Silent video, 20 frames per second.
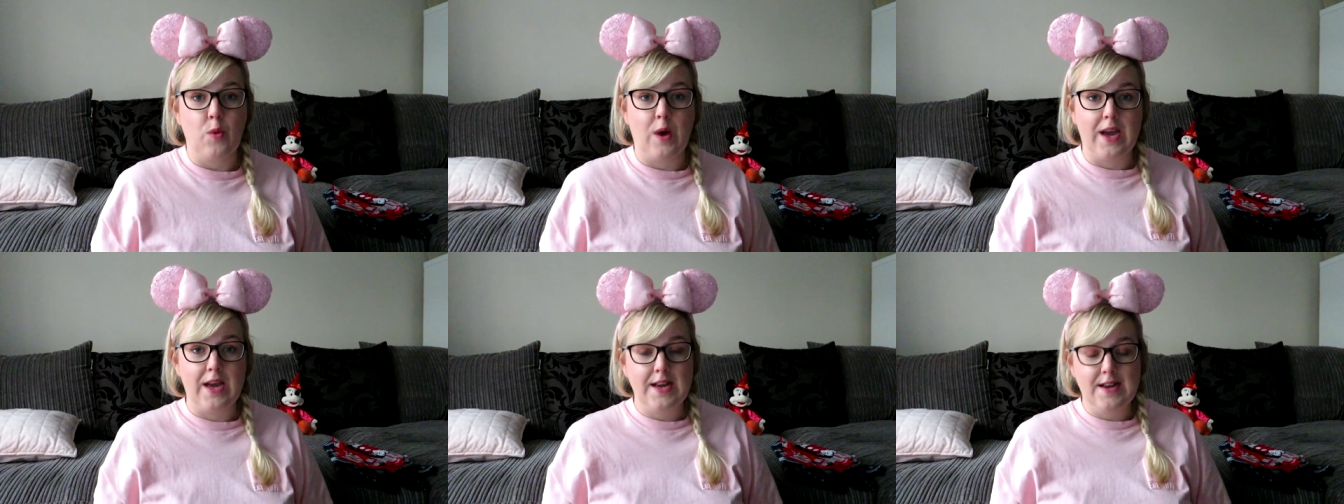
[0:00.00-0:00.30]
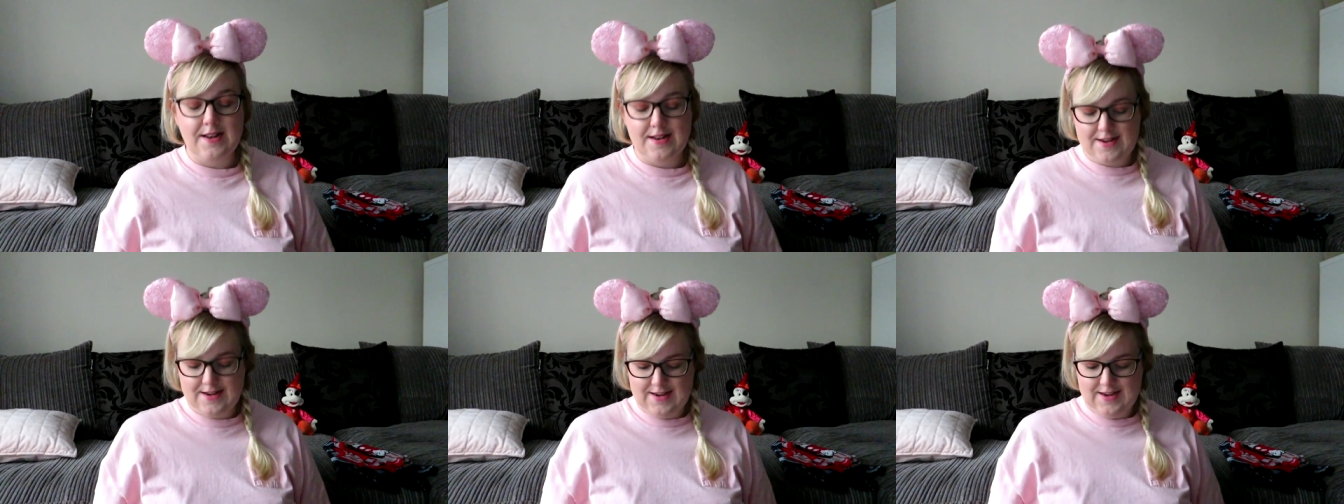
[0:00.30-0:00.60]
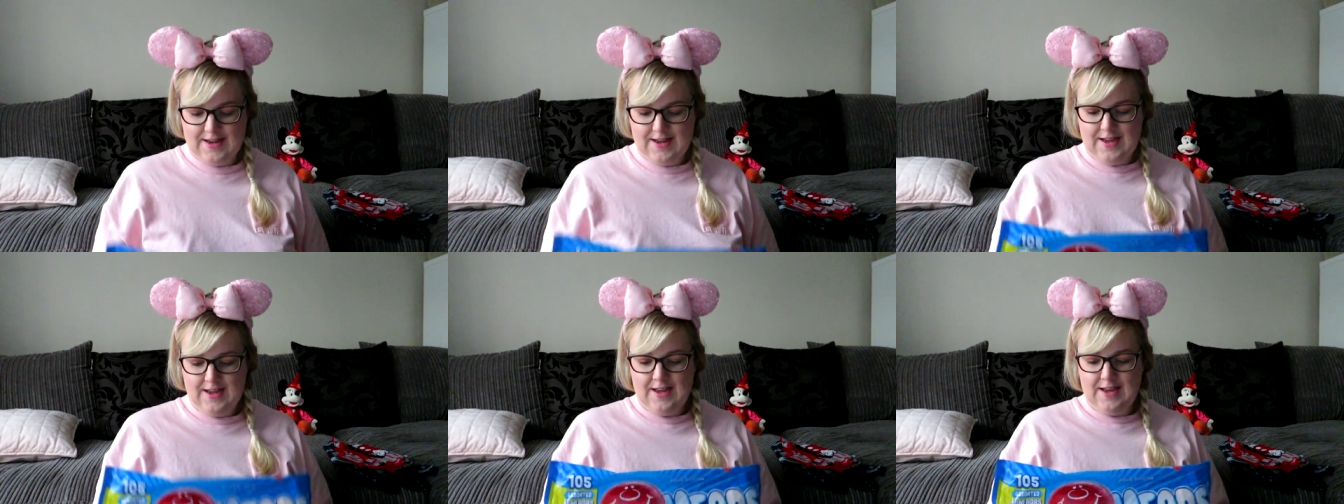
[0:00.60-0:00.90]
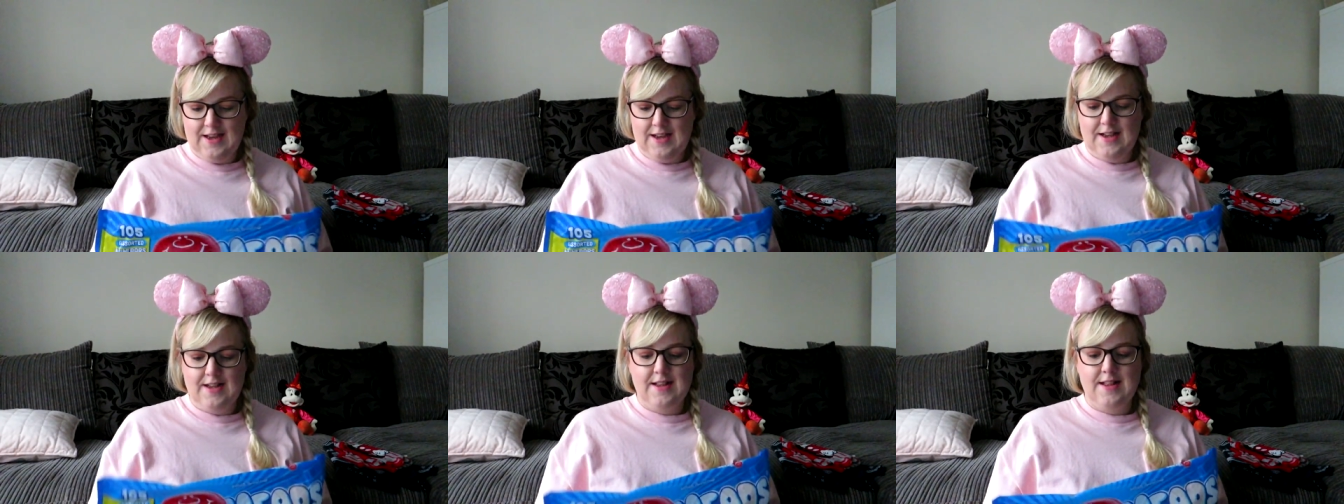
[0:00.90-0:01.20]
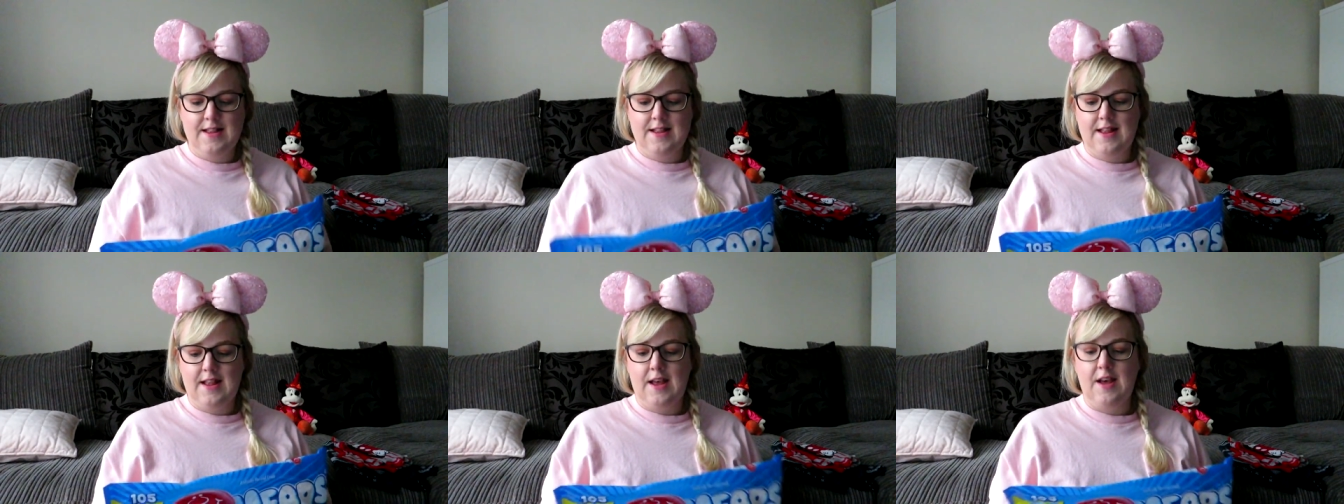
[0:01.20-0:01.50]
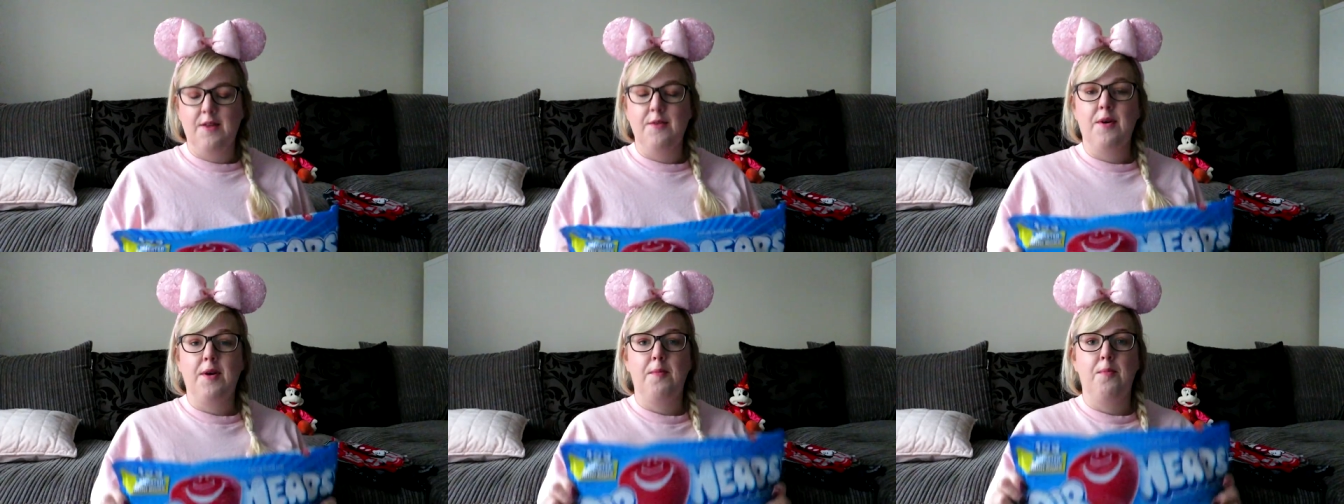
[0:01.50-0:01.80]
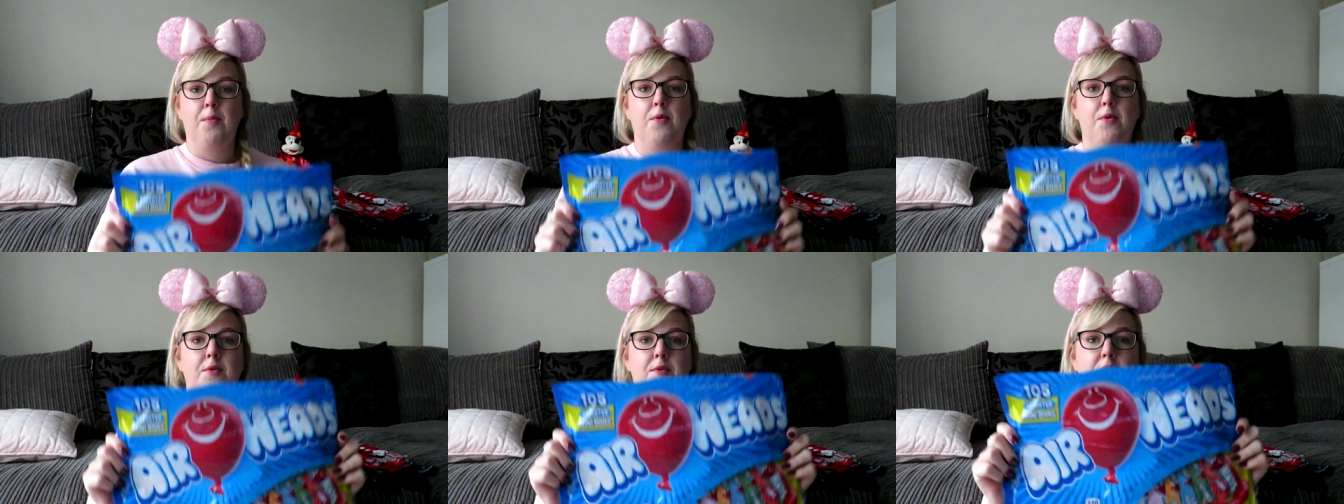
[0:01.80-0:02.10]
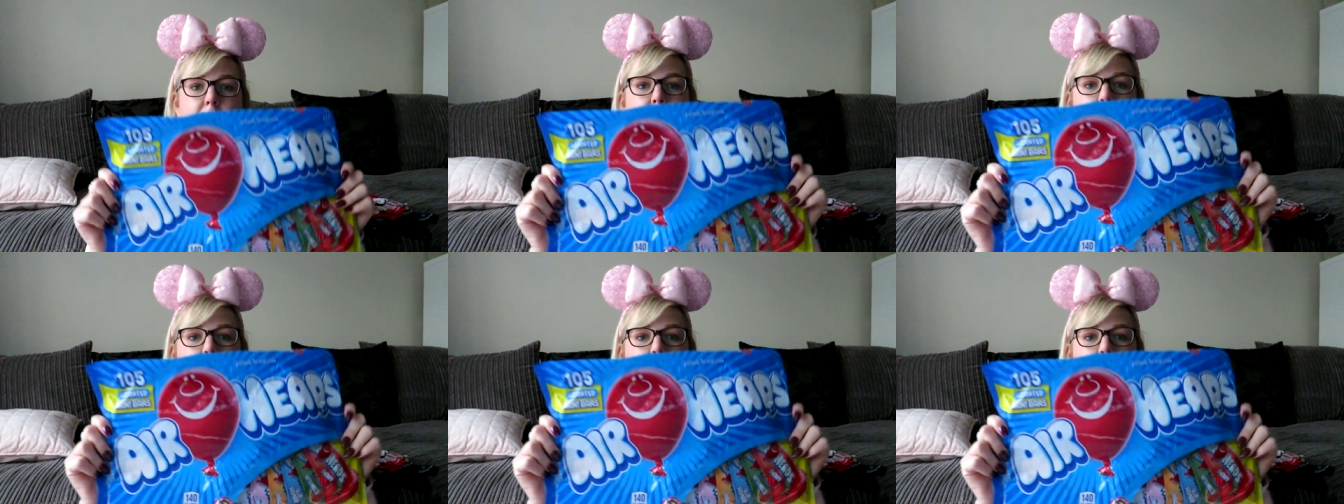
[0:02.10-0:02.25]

wait. So I bought